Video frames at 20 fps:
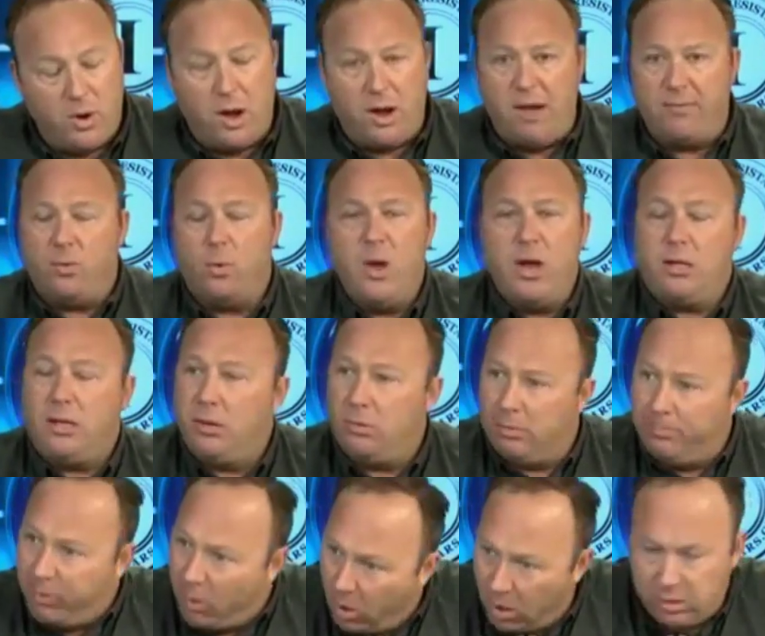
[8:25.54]
We ought to have a
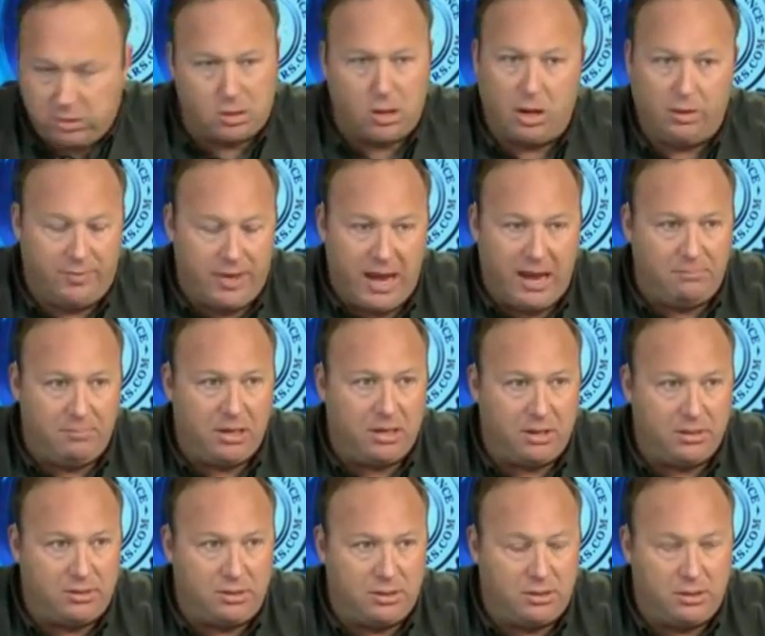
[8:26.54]
weekly report called that,
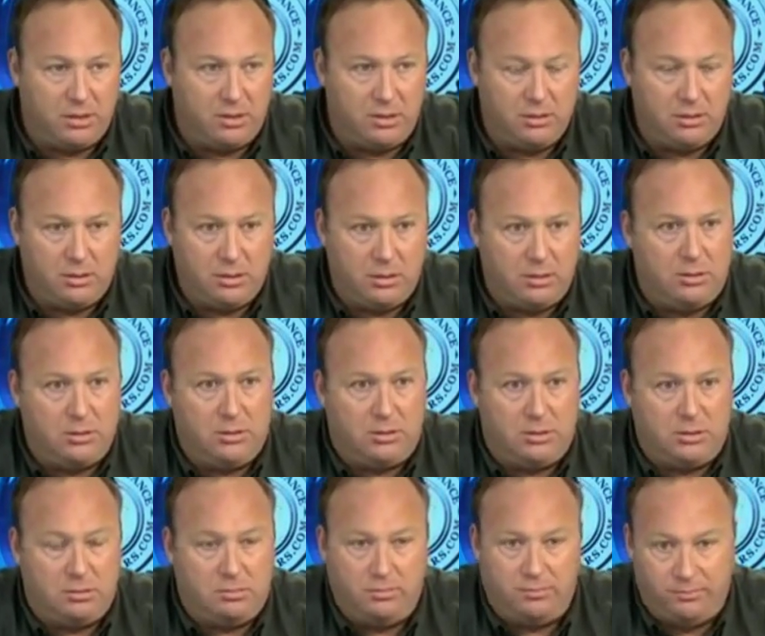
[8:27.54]
because
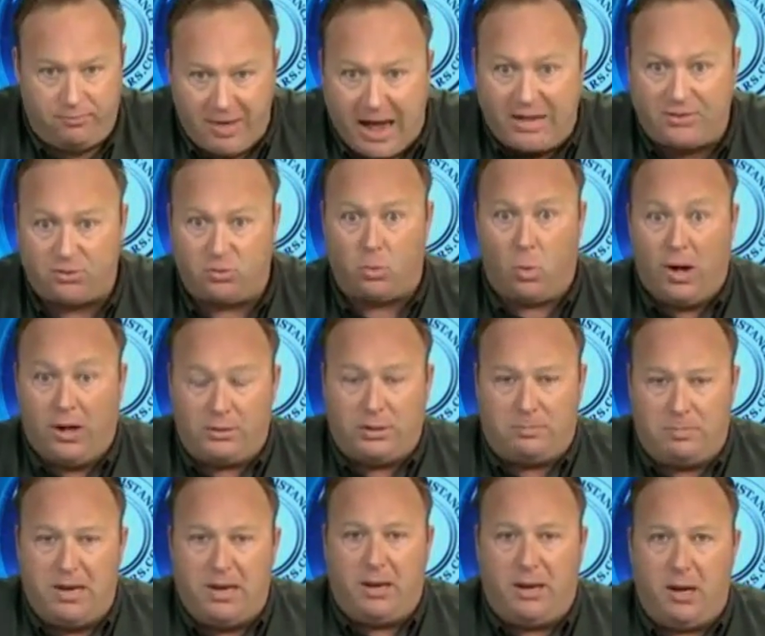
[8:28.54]
that's
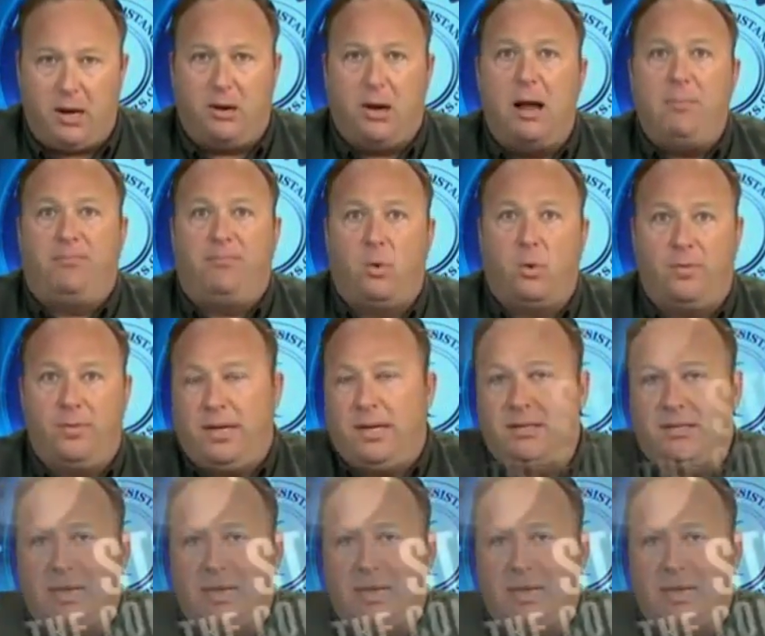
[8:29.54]
what's being geared up for.